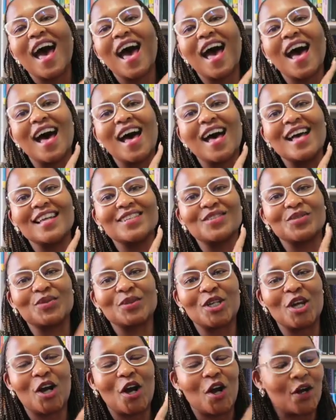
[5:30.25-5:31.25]
and
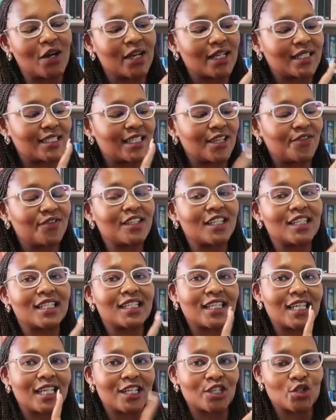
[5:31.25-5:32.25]
we are
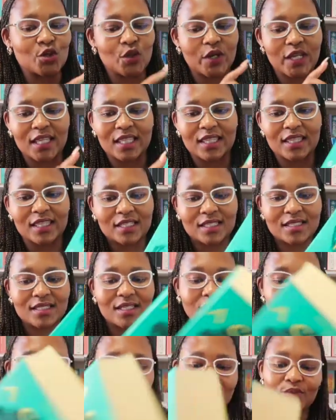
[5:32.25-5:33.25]
definitely enjoying this
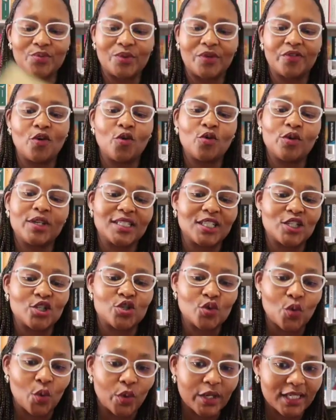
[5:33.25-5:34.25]
series. We've always
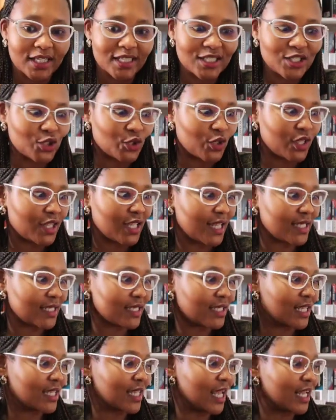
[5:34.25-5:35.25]
enjoyed it, so
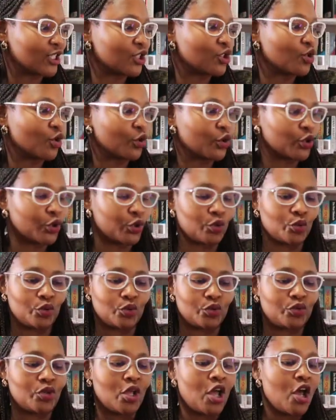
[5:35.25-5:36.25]
that's no
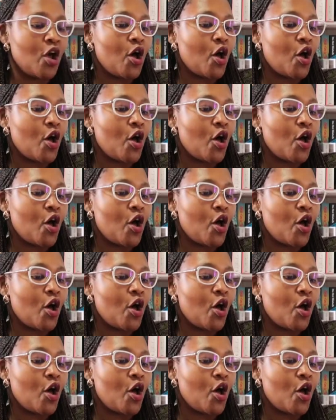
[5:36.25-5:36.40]
news.